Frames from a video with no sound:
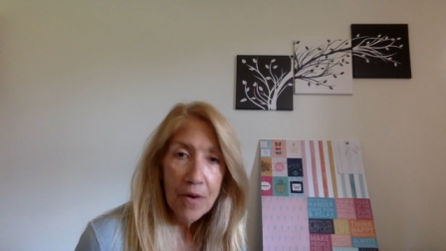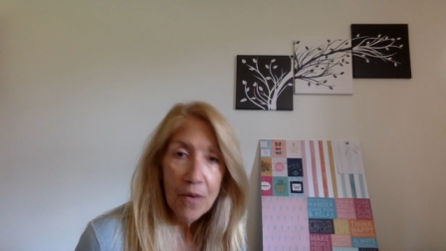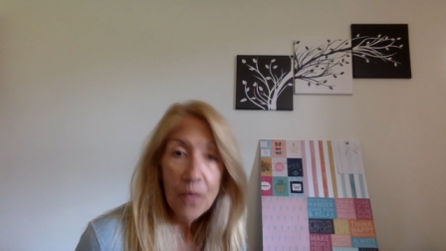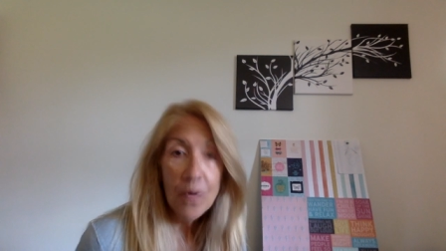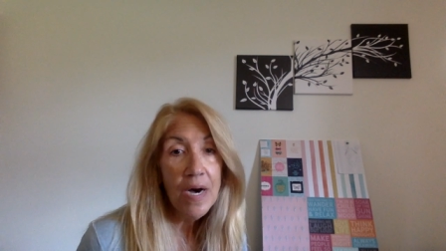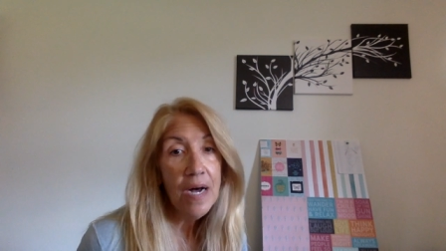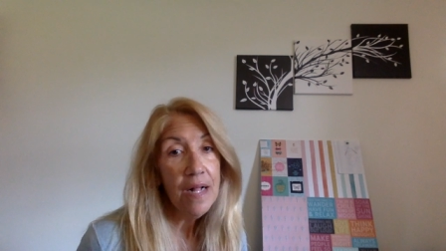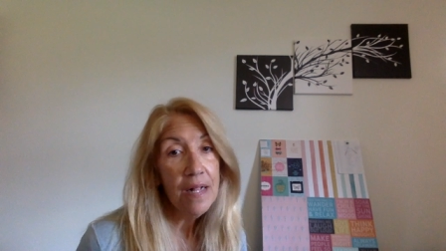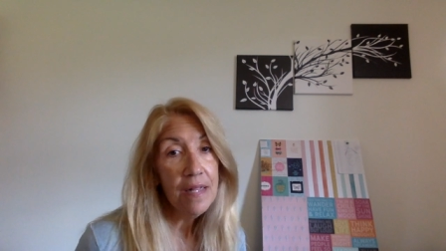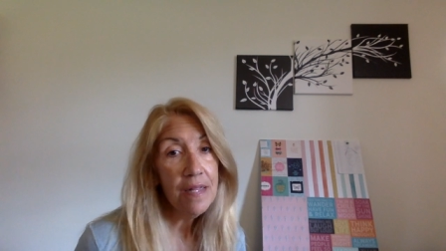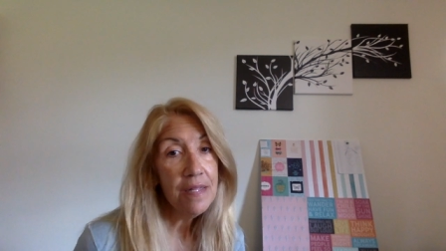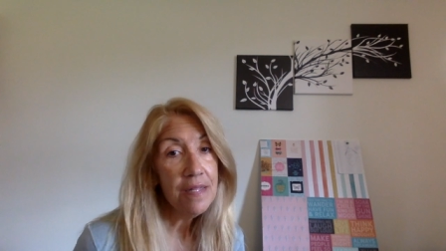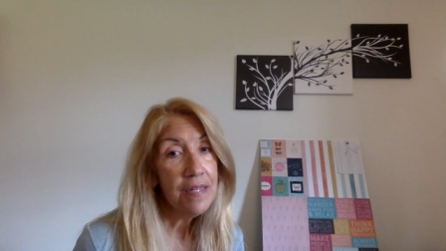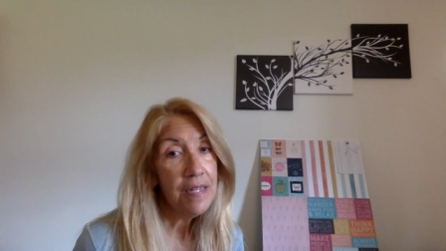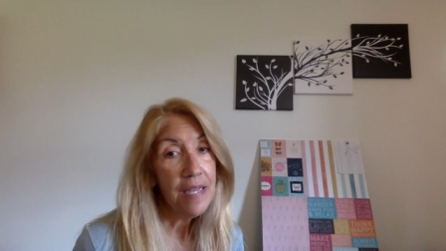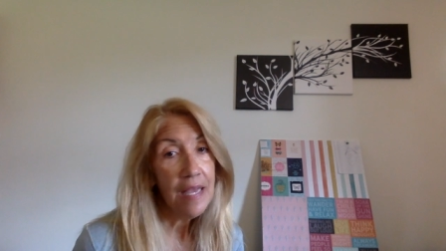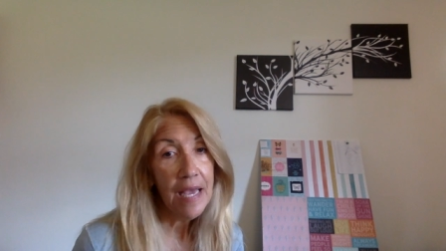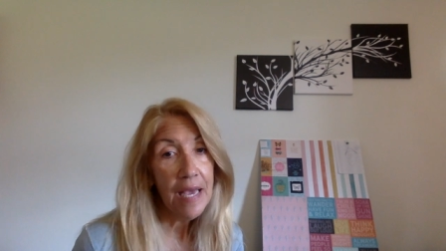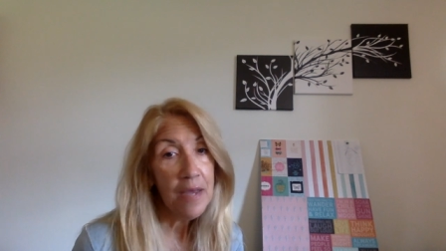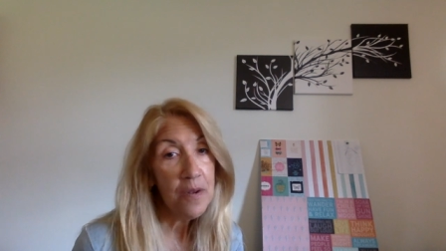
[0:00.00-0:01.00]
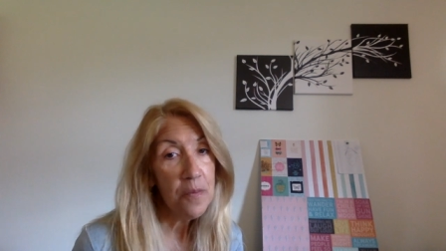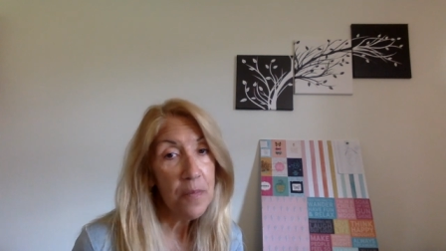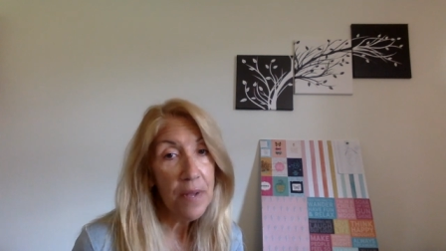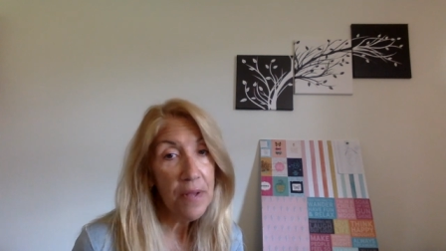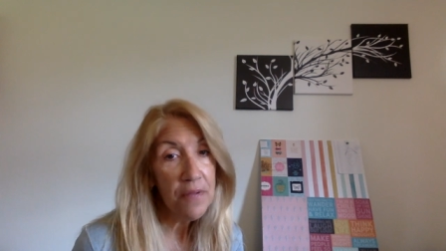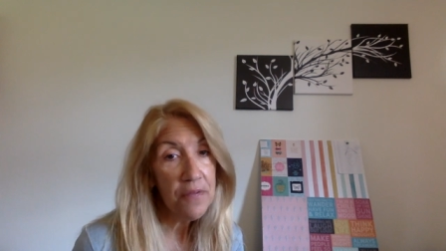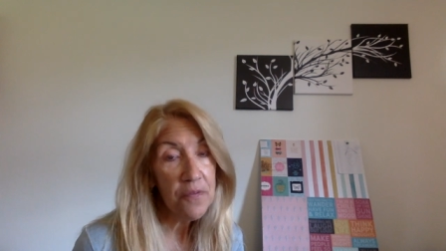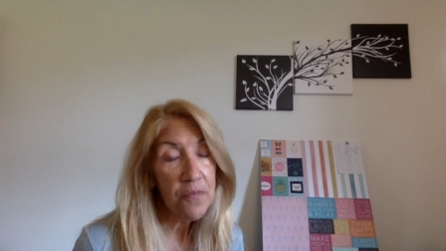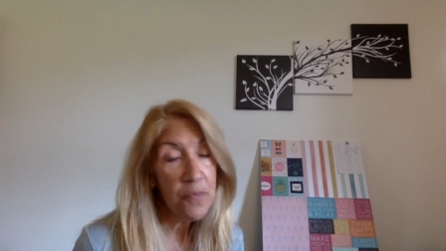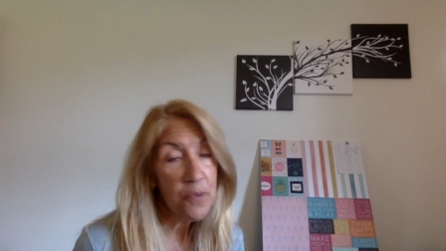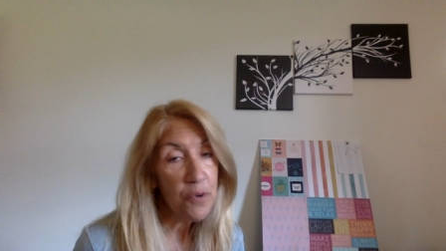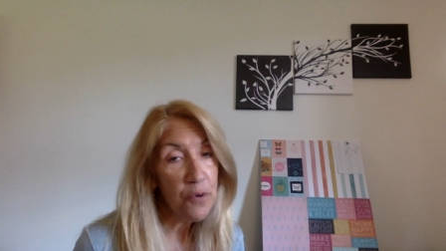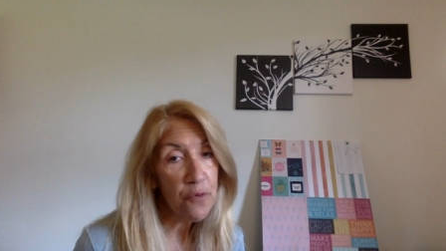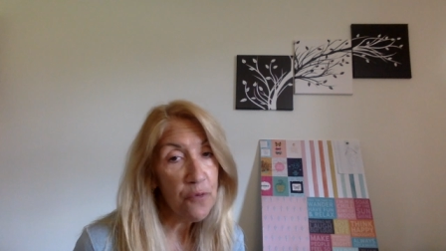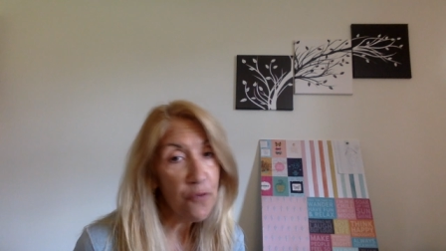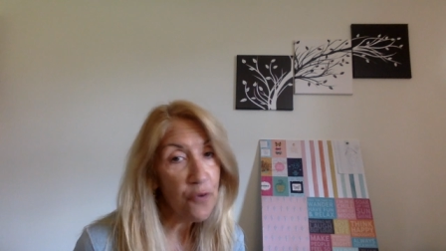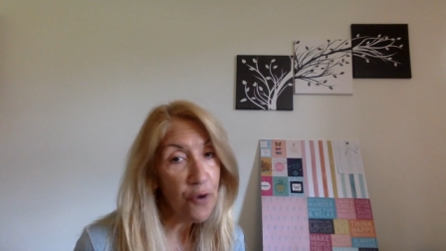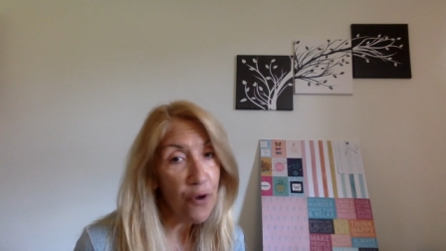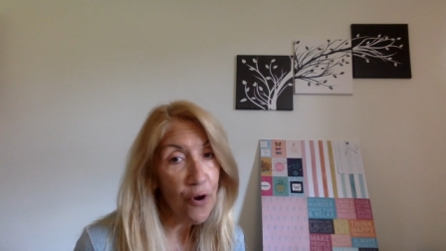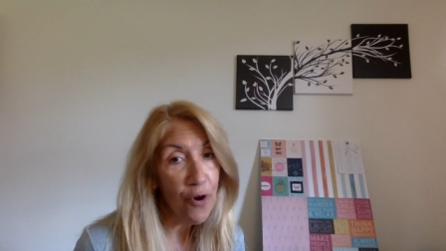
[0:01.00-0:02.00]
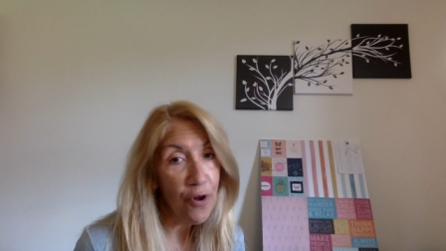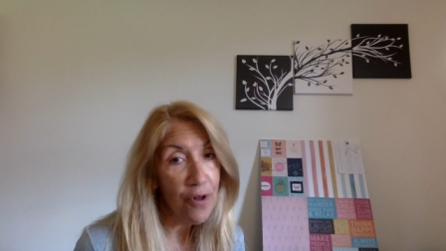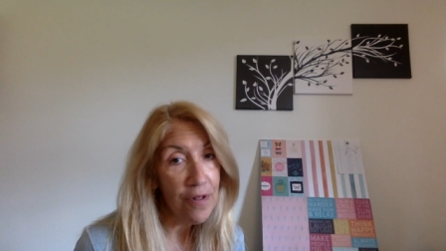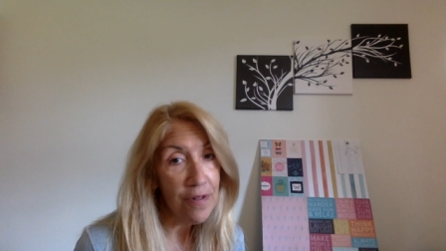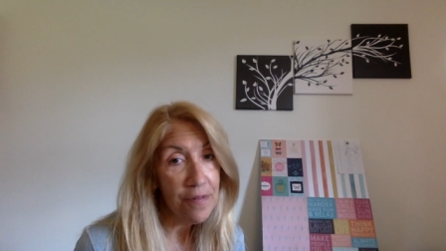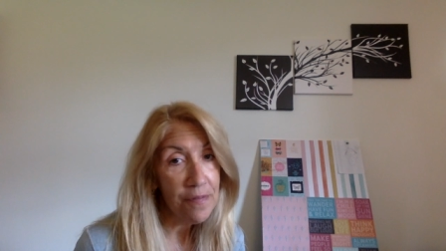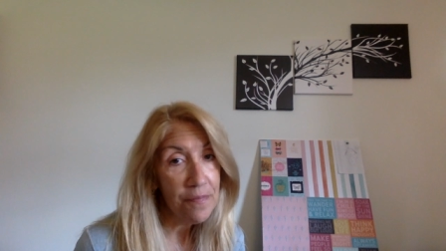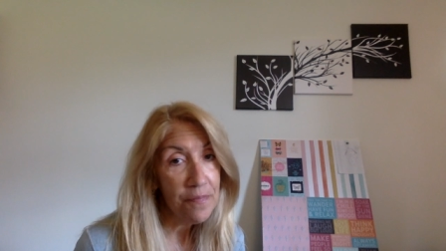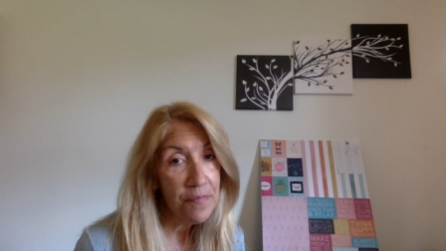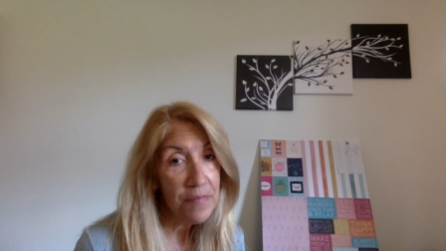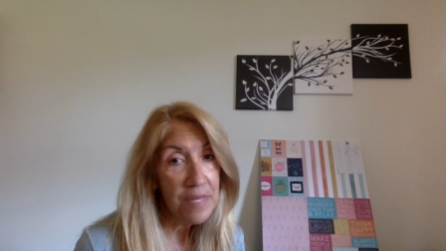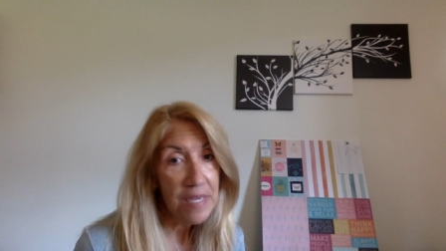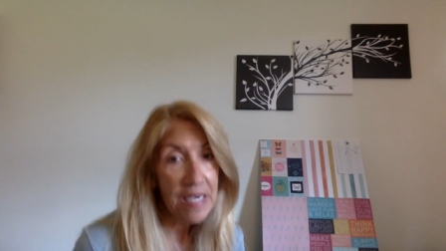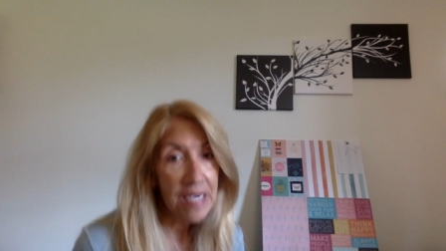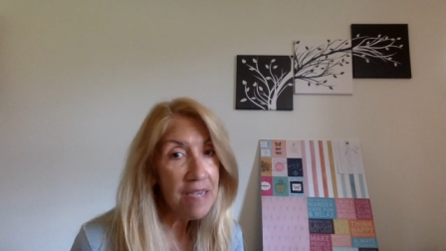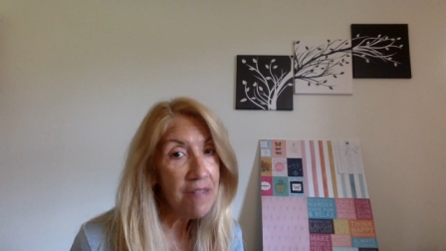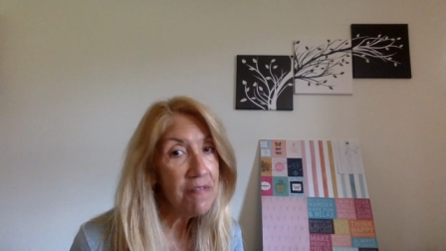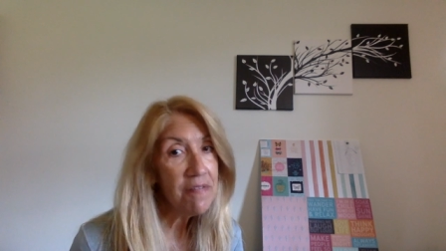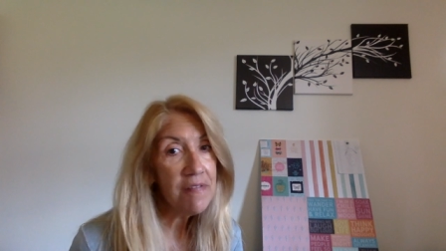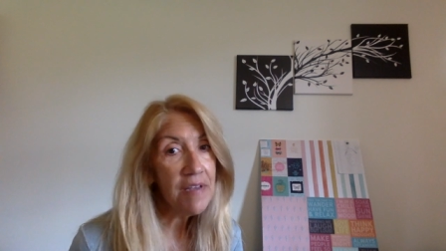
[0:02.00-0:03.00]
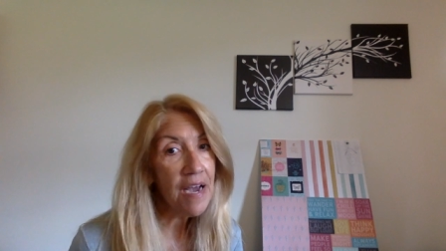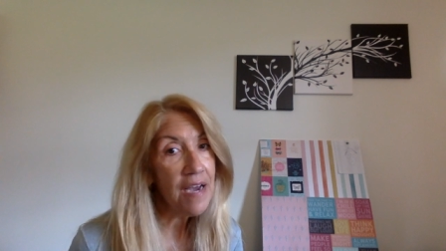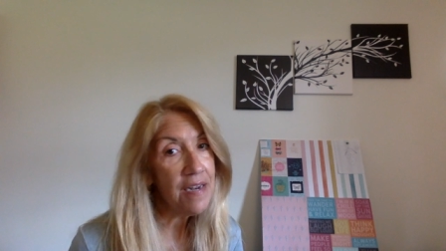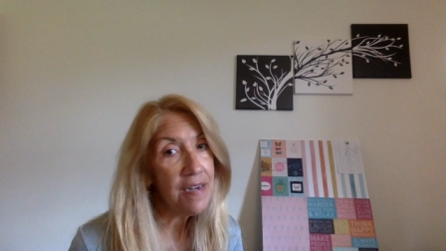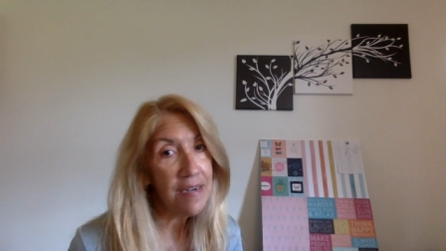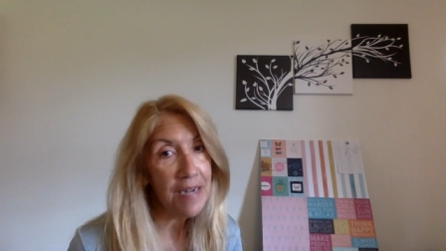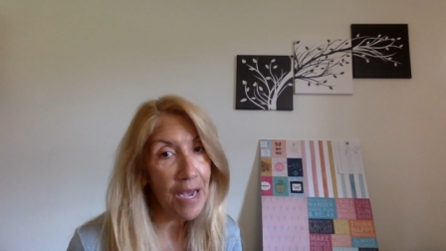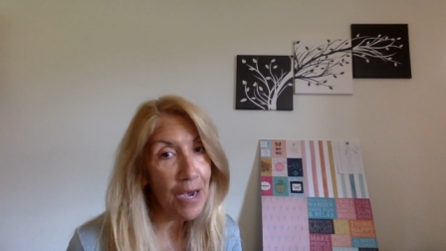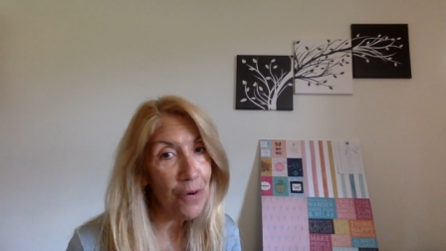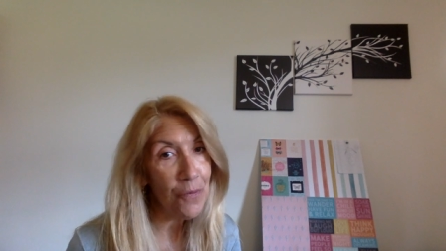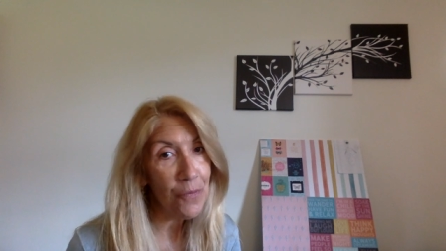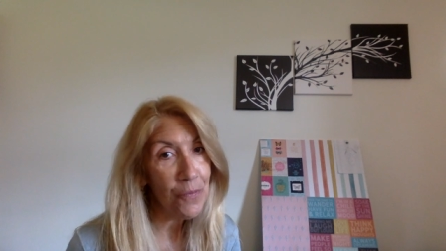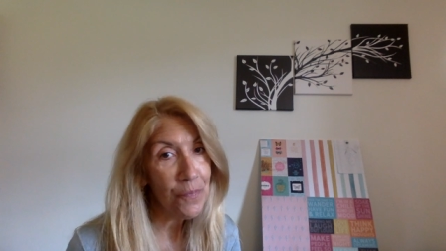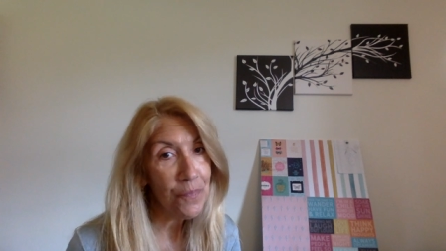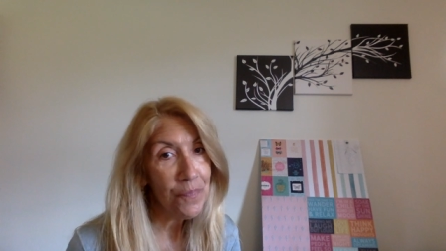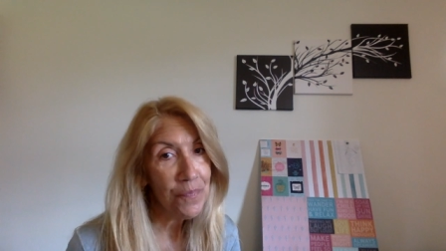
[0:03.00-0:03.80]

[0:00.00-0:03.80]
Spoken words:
Well, Annabelle's a beautiful girl, inside and out.